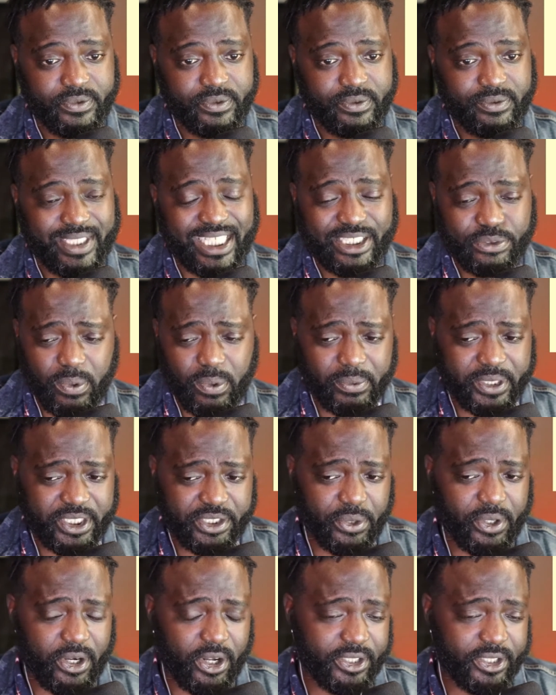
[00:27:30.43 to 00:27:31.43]
That's what we
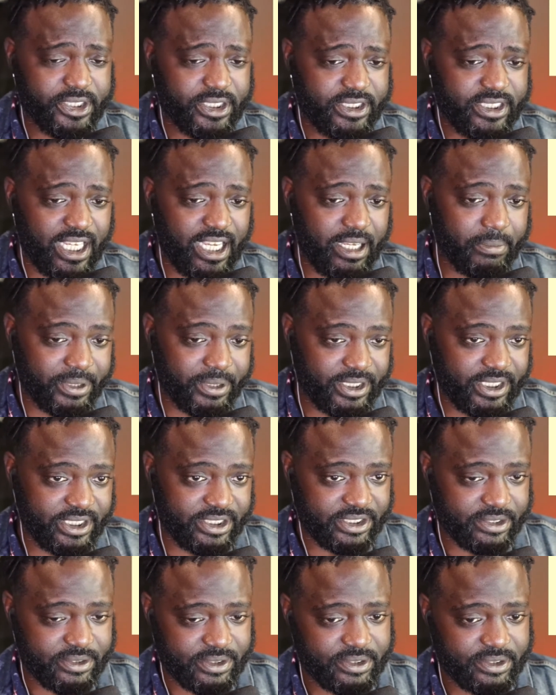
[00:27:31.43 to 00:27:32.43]
do all the time in
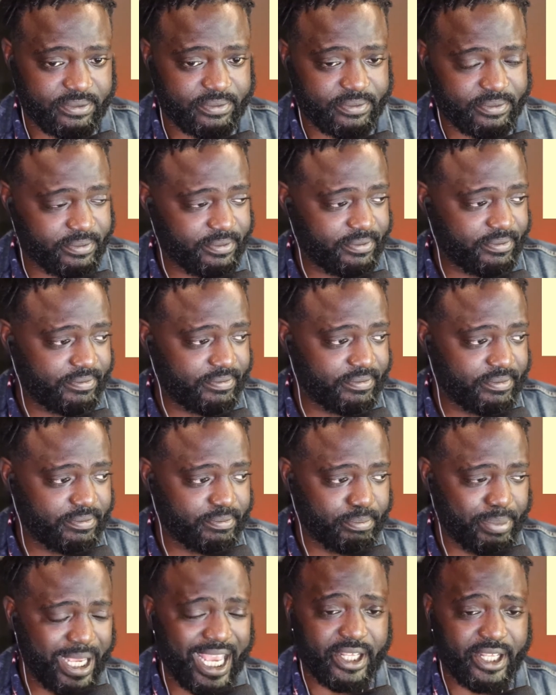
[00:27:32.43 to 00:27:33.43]
these
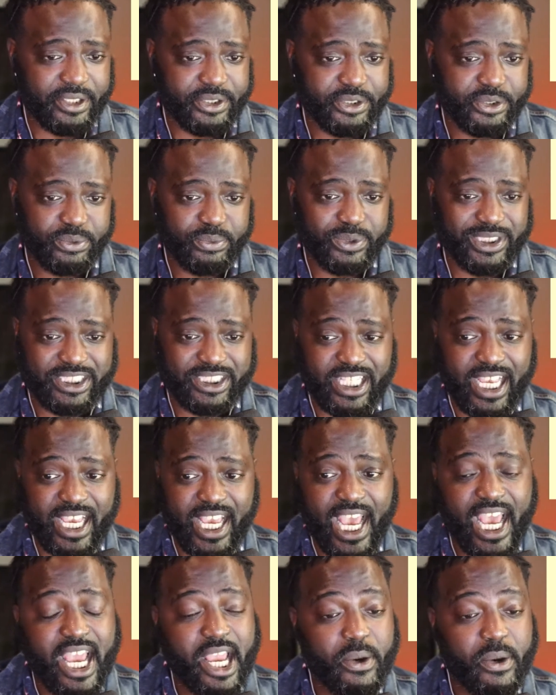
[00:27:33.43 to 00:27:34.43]
panels. We say,
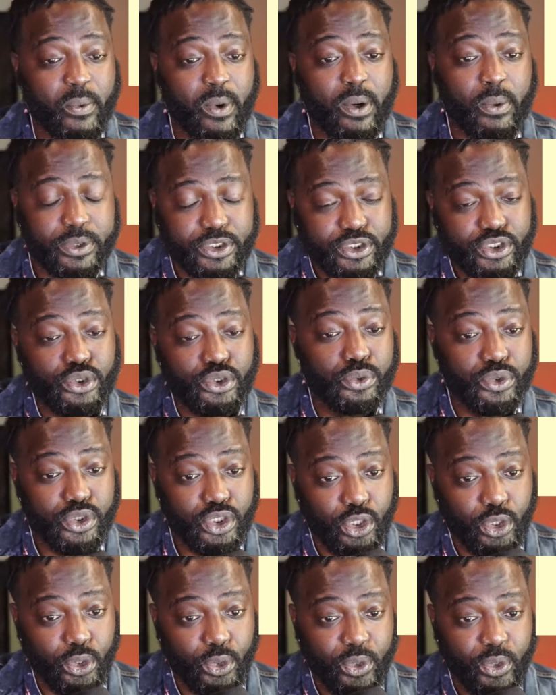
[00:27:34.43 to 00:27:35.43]
hey, what would you
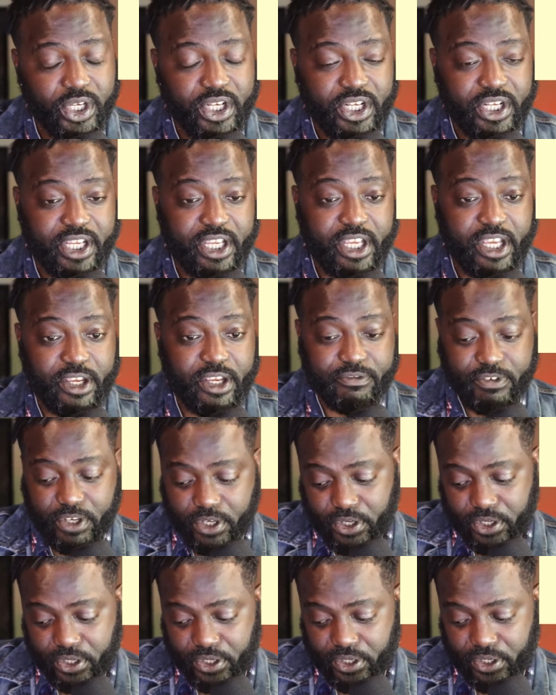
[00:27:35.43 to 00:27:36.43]
do if
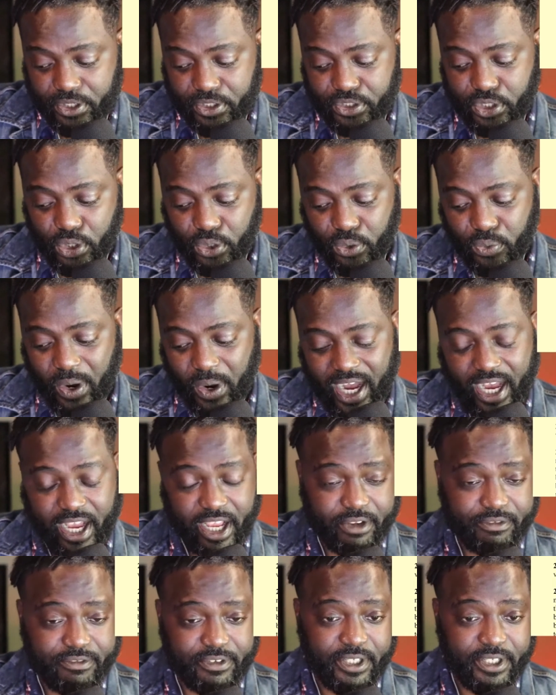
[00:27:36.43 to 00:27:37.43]
your
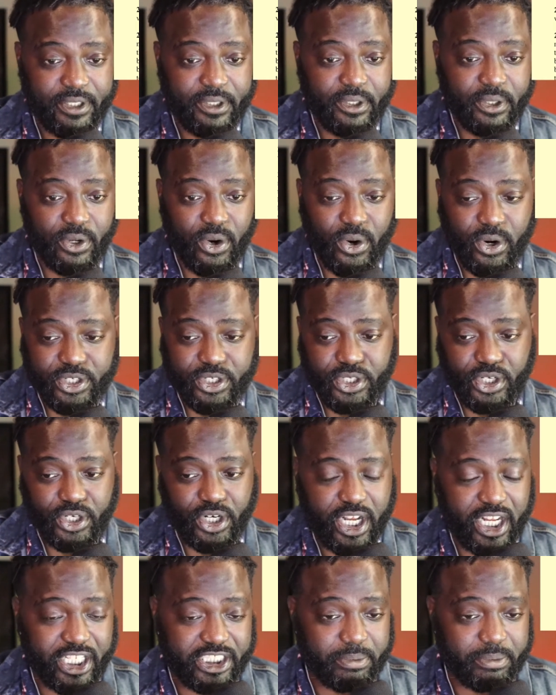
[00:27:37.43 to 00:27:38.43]
wife or your
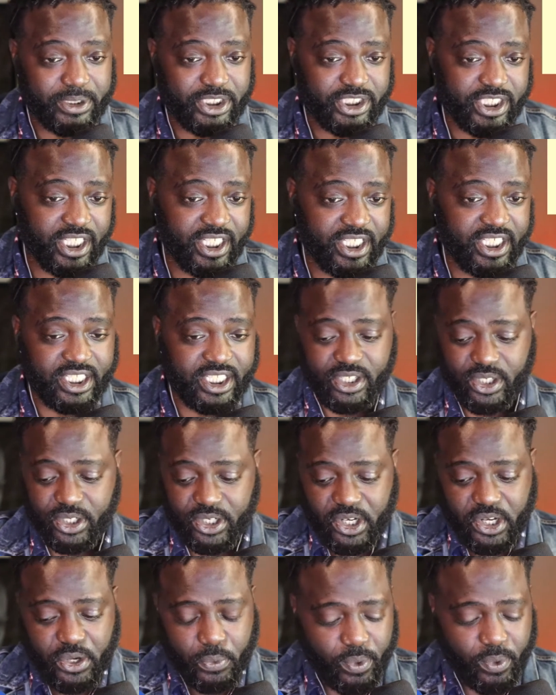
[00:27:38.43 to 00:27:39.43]
husband cheated?
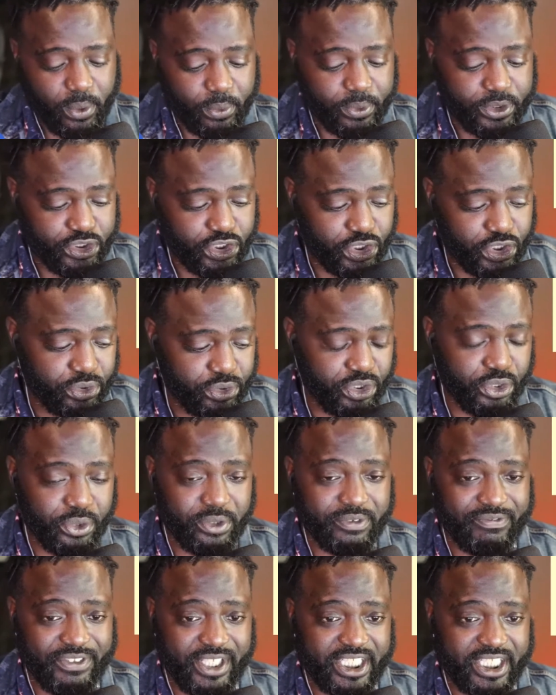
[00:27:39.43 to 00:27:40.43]
Or what would you do
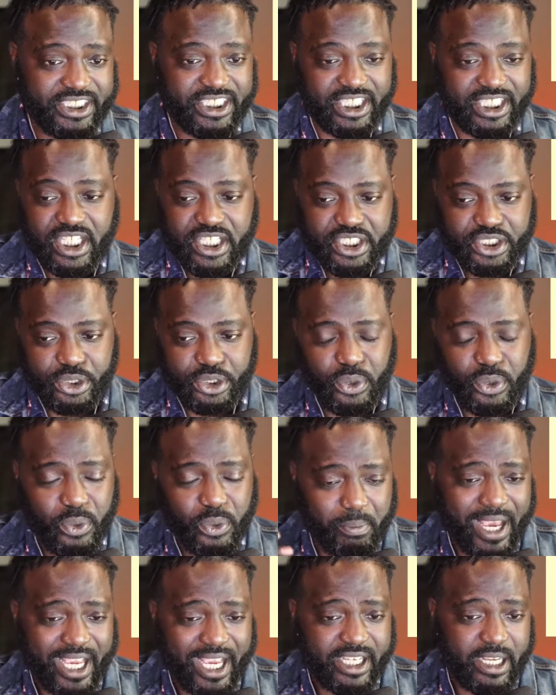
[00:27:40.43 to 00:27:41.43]
with this? And you
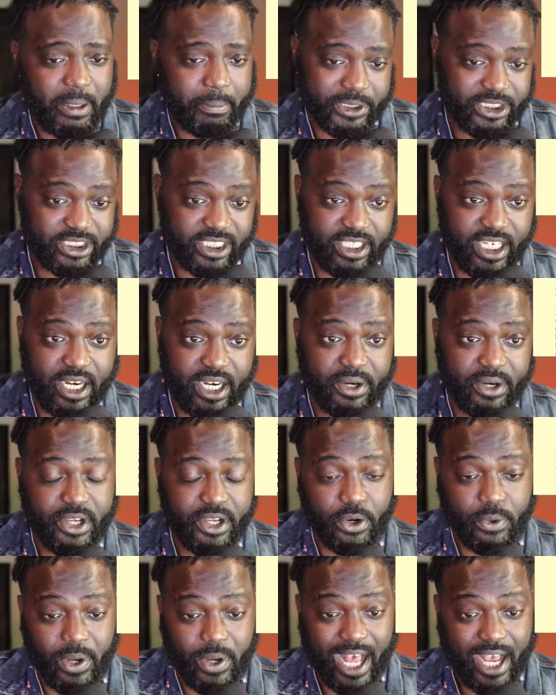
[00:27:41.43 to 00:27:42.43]
make up a
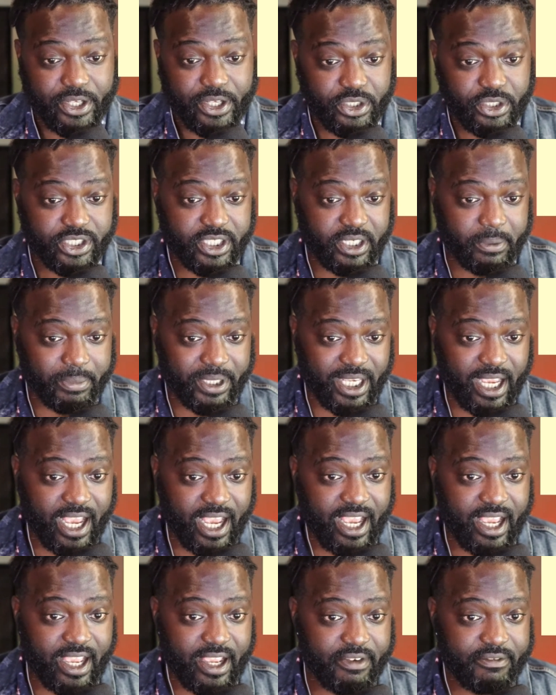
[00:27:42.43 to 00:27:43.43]
scenario on how you're going to
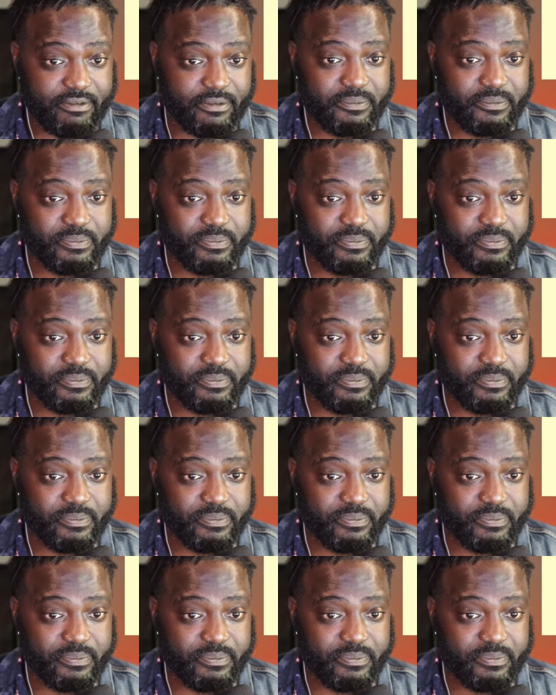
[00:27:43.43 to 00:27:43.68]
behave.